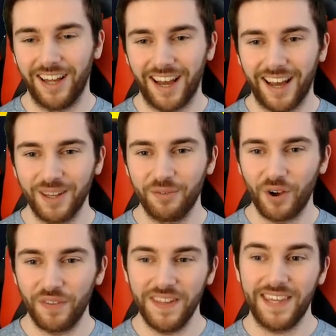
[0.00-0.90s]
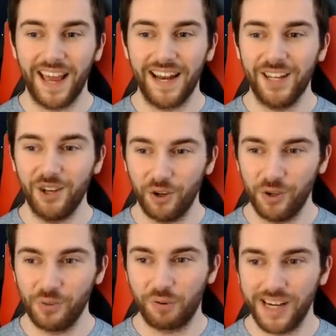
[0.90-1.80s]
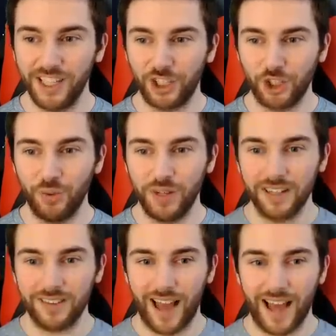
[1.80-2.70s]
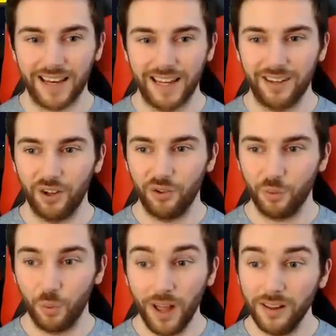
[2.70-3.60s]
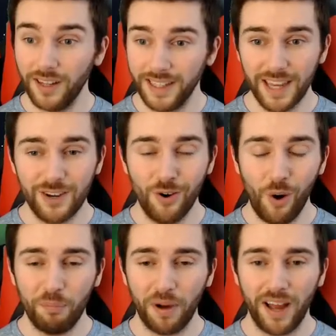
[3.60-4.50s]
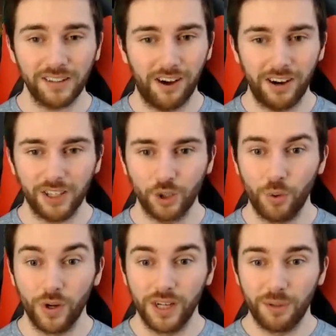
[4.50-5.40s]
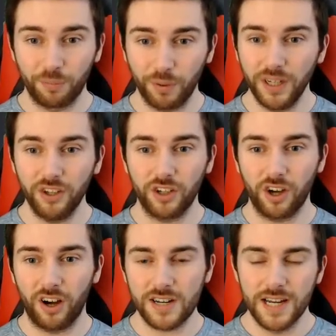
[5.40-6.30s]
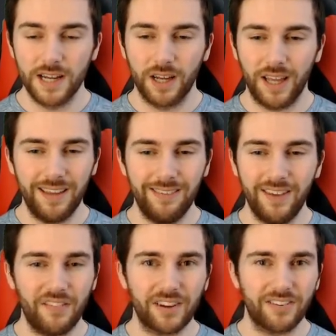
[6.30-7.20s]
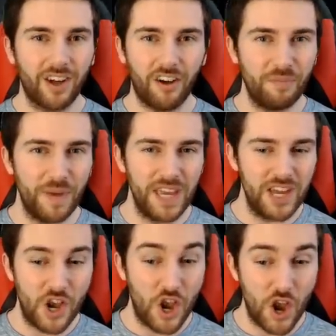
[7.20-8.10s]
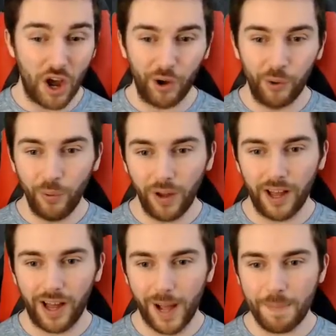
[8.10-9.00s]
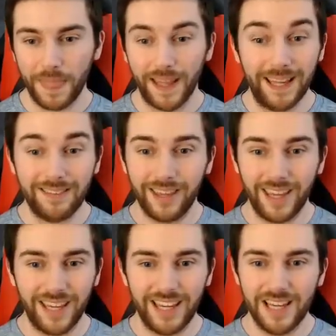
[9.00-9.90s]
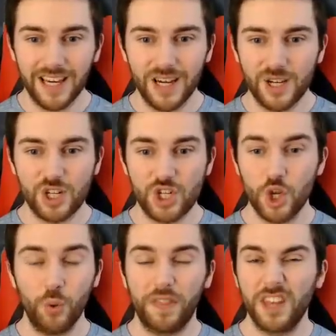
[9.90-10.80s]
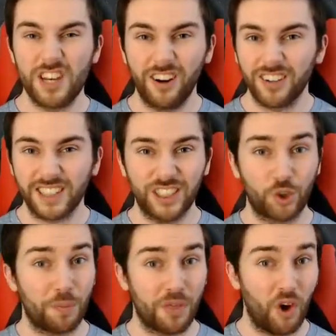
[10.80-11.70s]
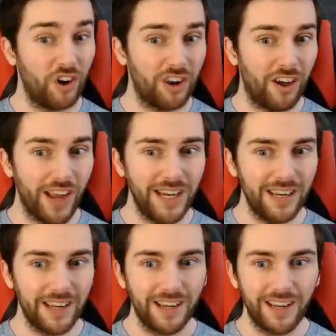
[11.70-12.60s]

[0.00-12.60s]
Uh, and then we've got the Kelly Oubre Jr. to add in as well. Again, not a bad card at all. Pretty good card. Is he ever going to start for me? No. Um, is he to do with the dunks in Triple Threat Online?